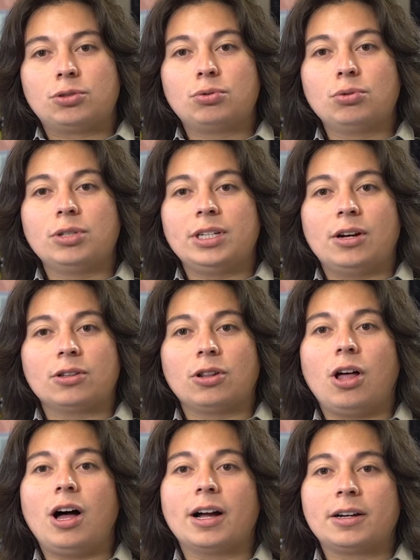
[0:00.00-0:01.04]
truly
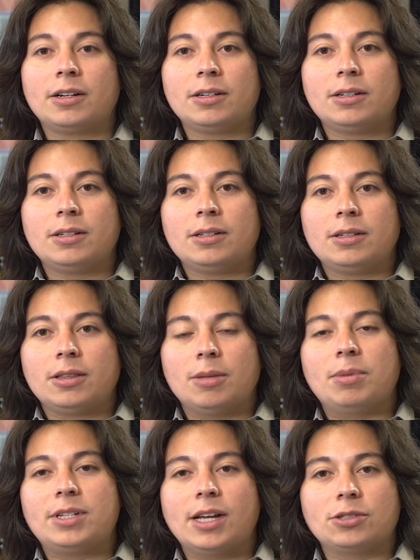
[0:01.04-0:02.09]
unlock the
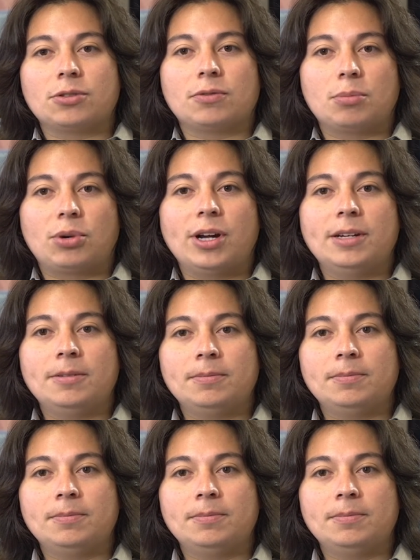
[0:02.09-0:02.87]
potential of the brain.